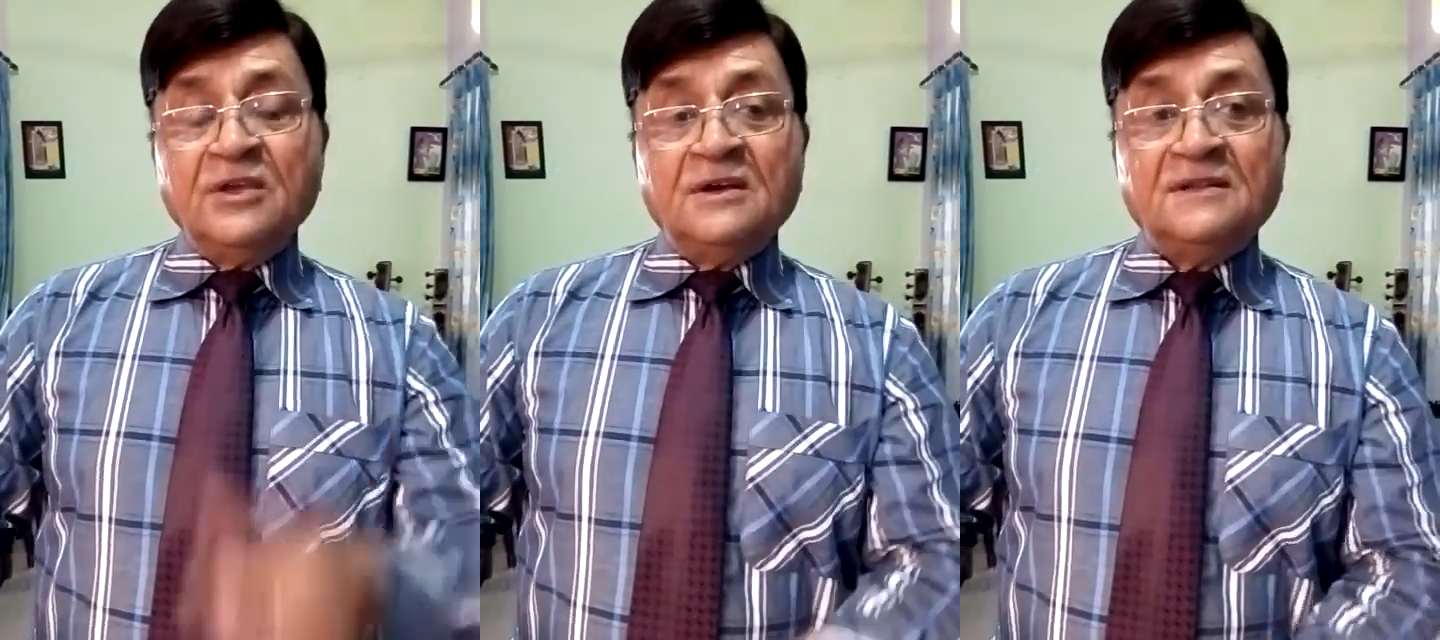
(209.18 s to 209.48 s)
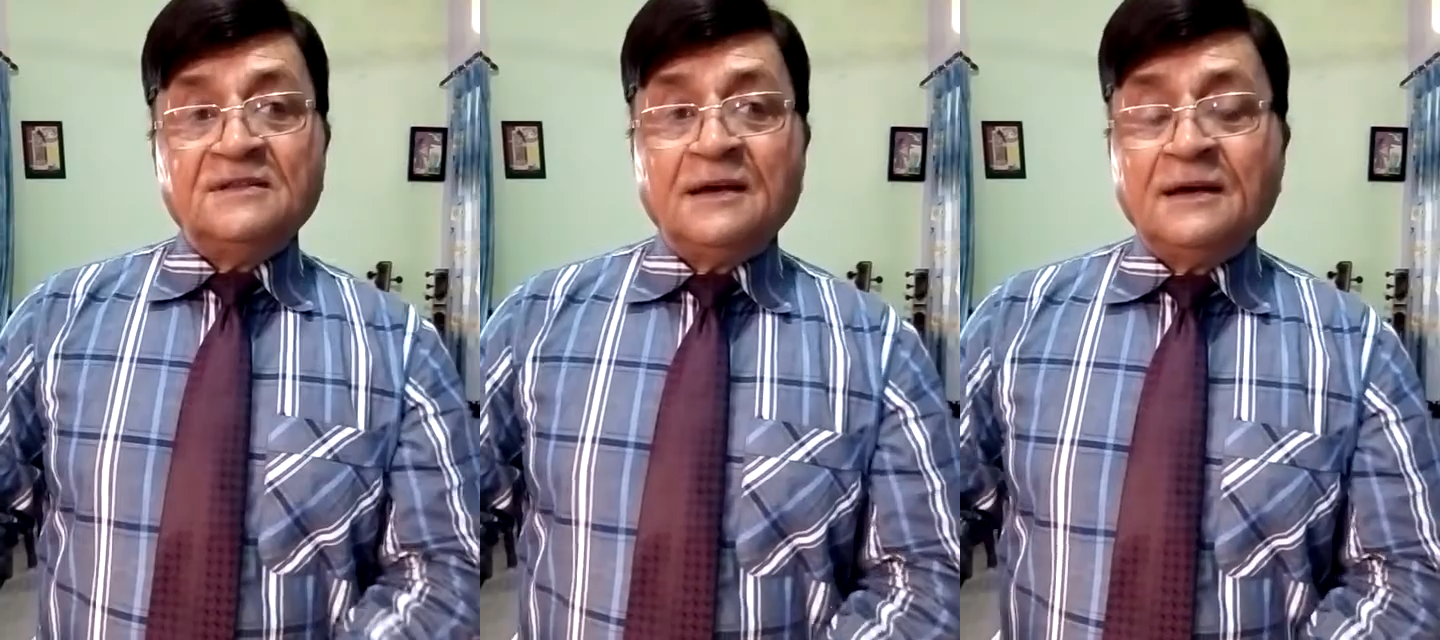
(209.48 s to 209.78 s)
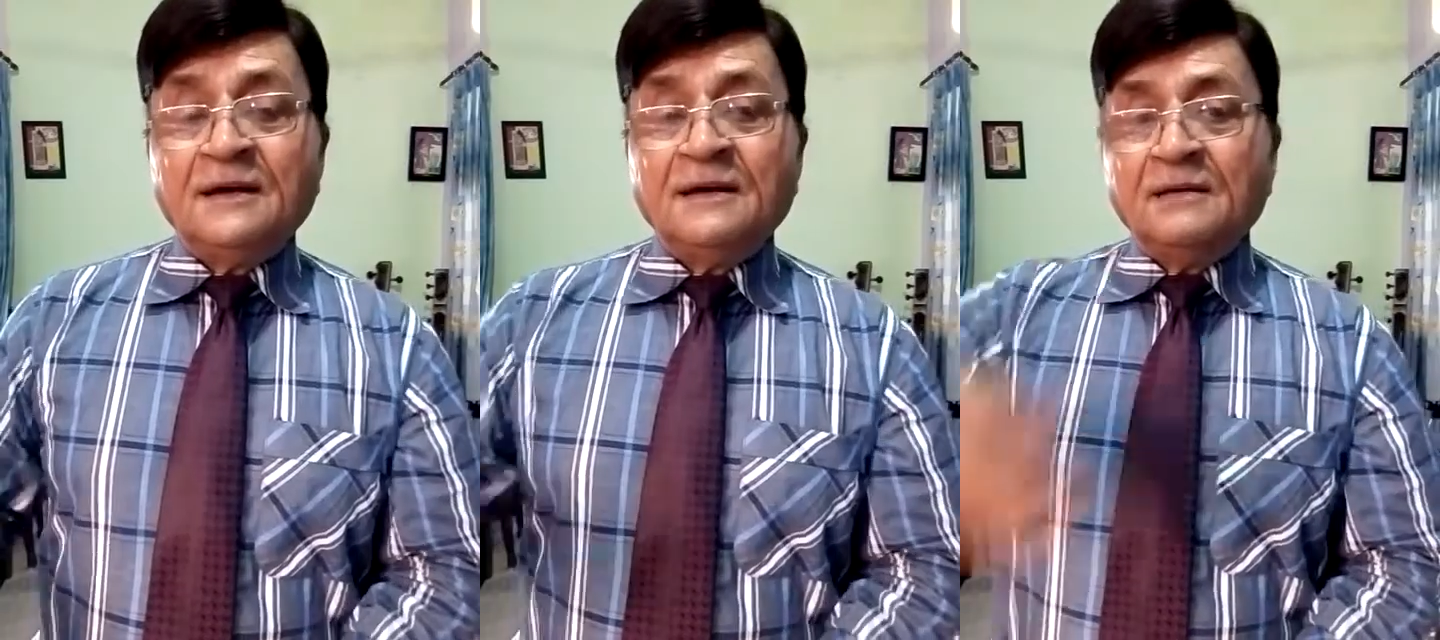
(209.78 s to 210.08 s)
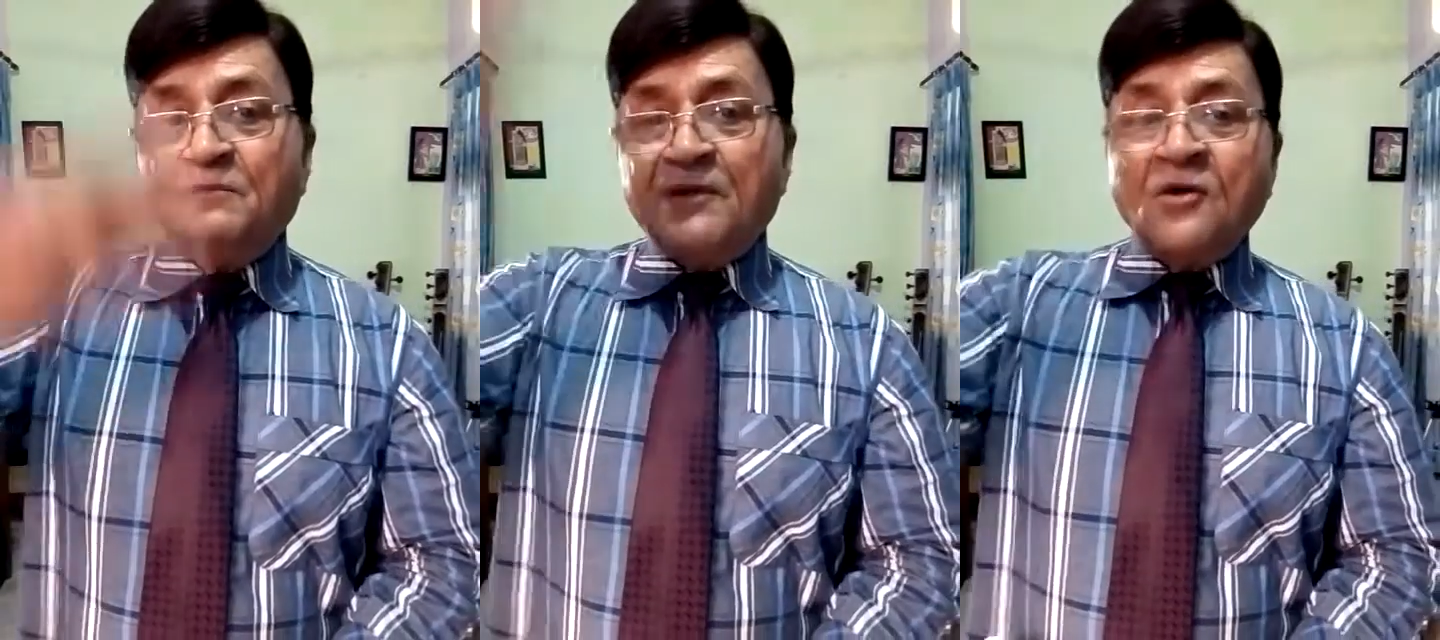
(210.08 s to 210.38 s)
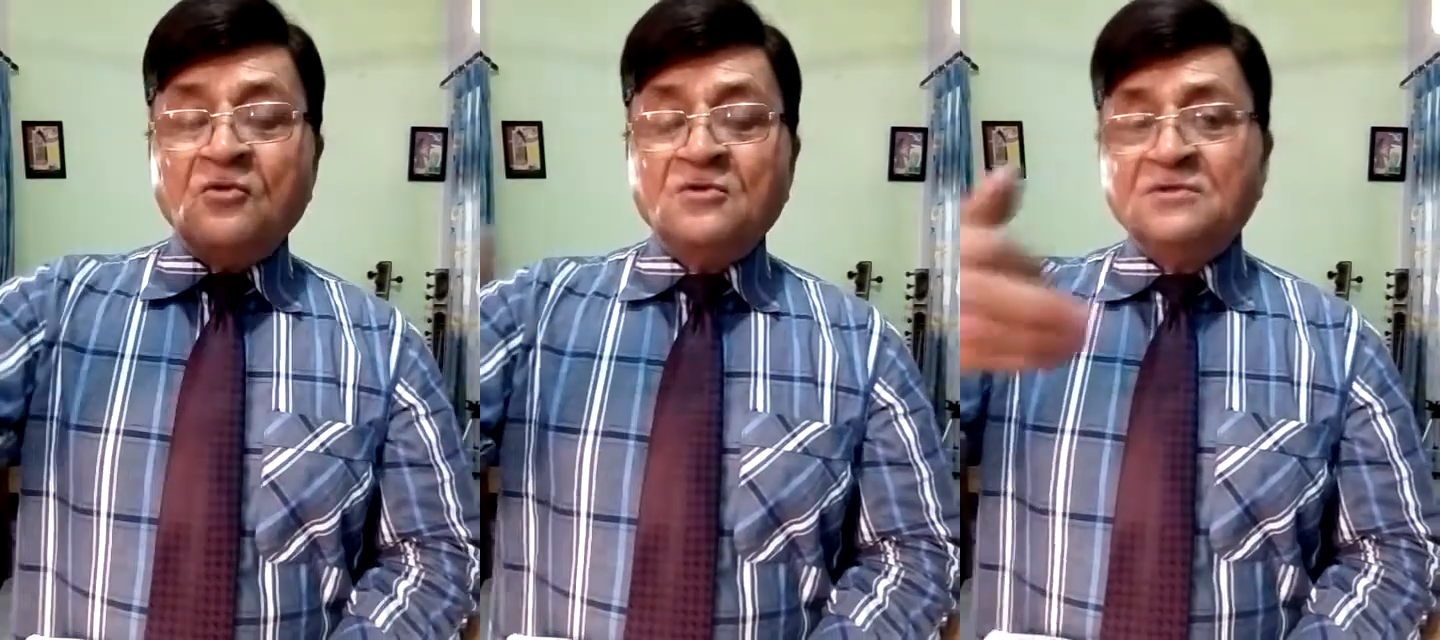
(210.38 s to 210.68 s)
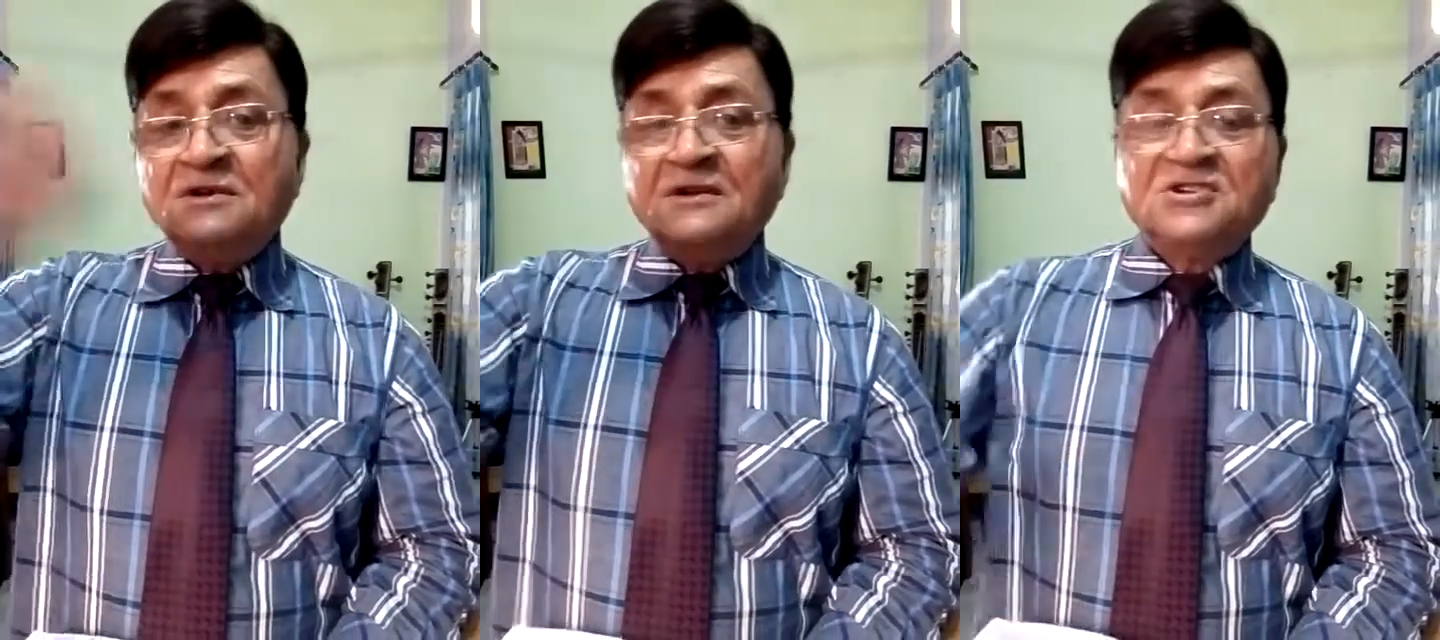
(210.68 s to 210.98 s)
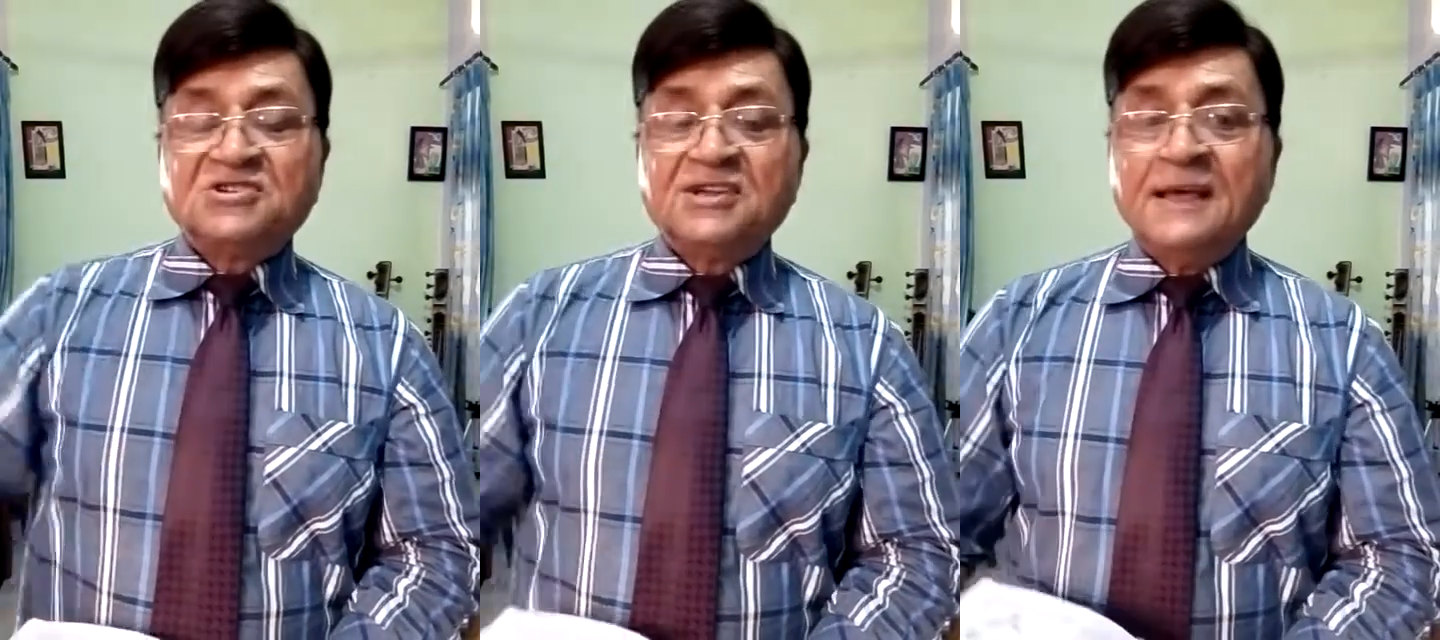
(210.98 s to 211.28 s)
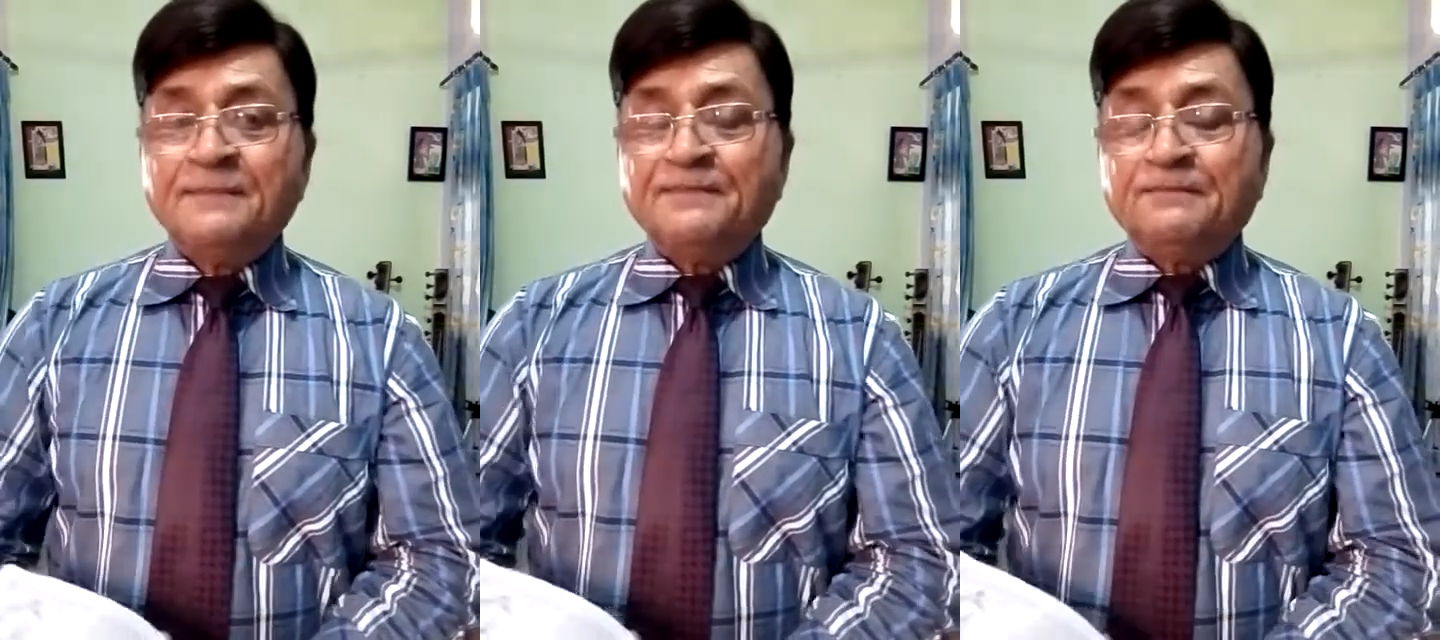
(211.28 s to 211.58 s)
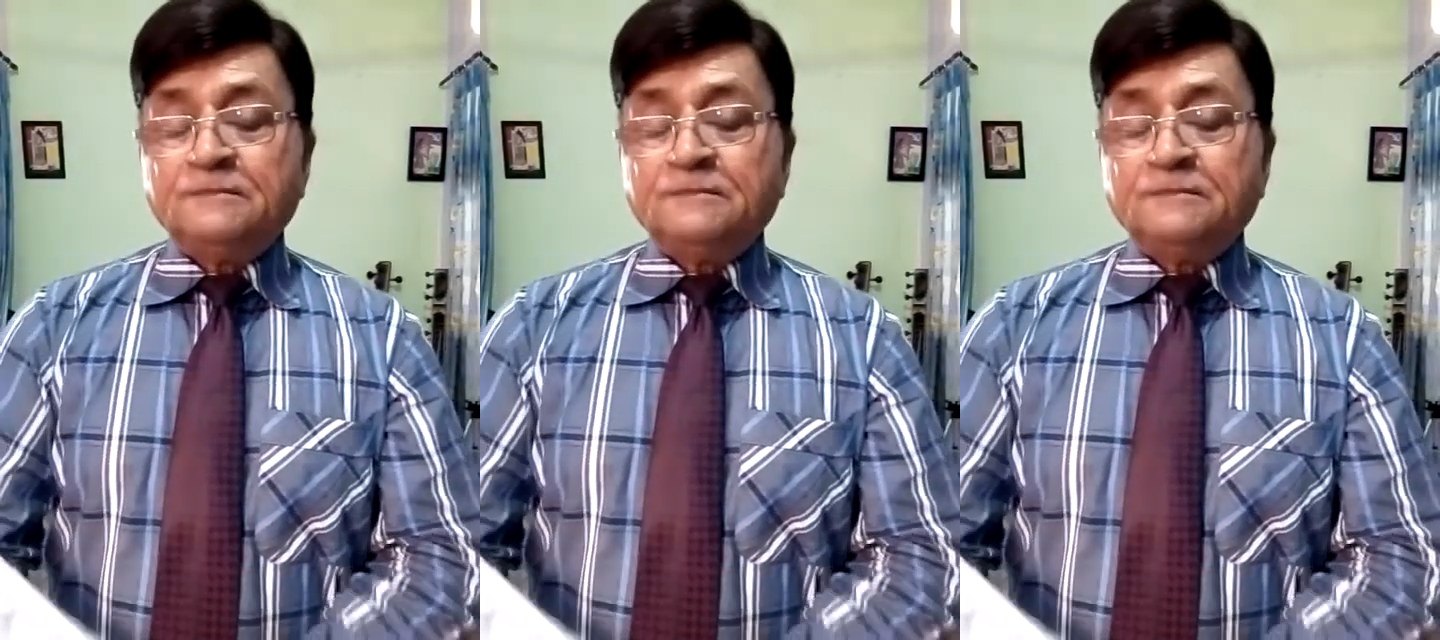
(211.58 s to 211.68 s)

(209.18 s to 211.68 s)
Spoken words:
the brown shape